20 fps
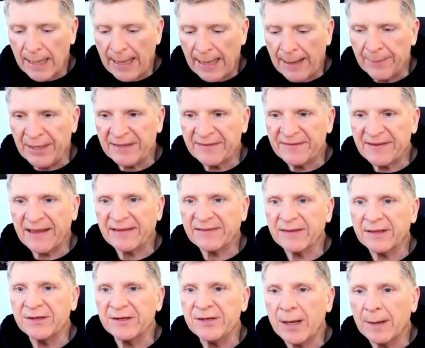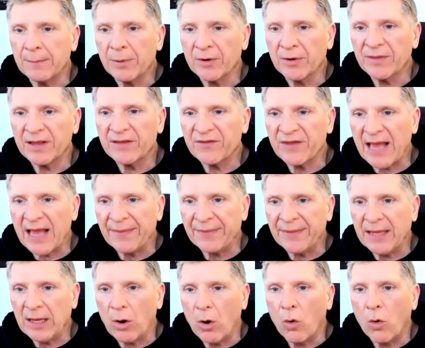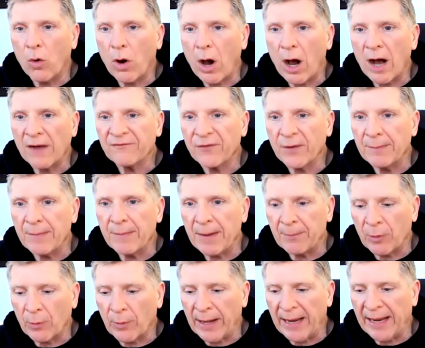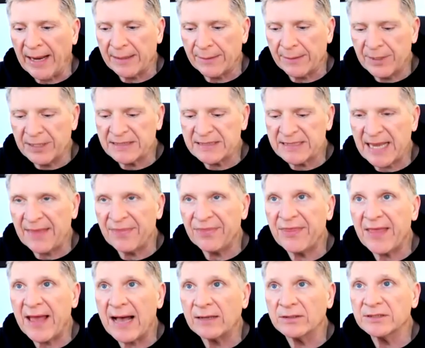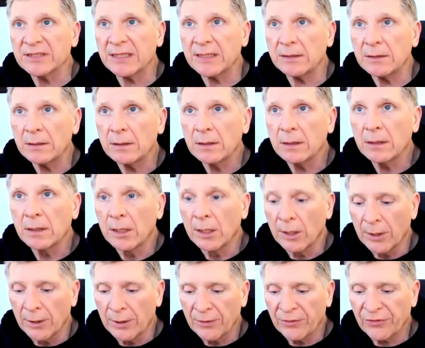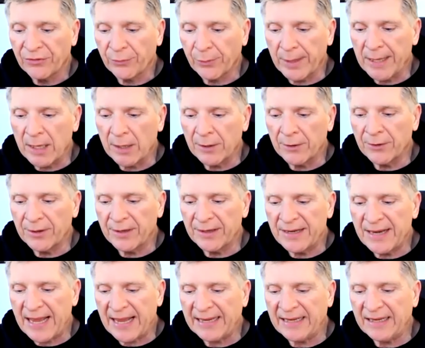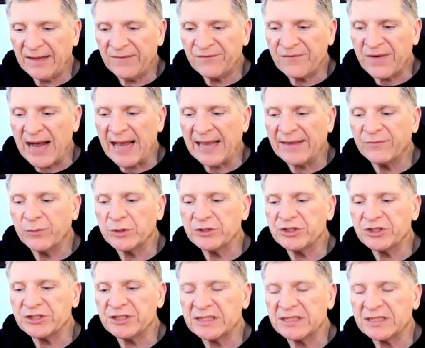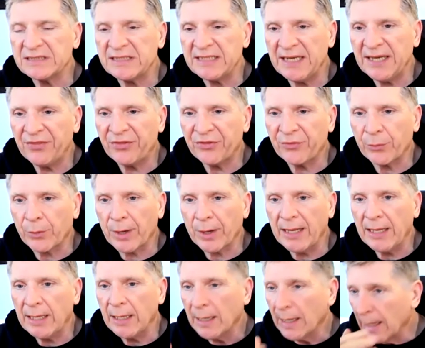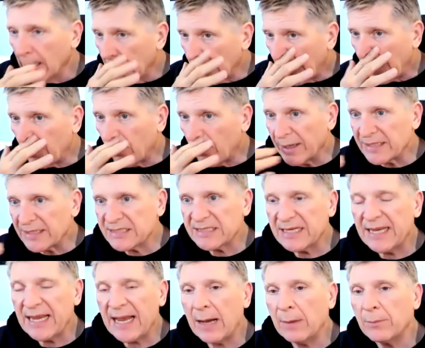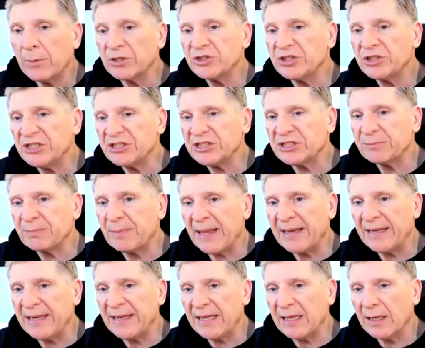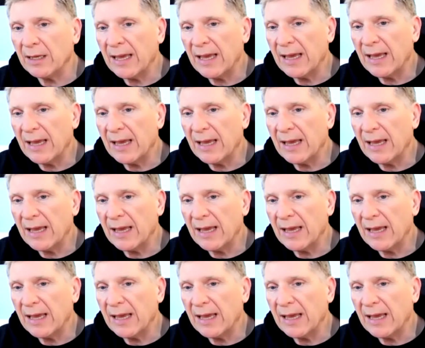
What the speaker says: I'm going to take the number that's on the offering memorandum at 10,395, which is a T3. I want to see how much he's spending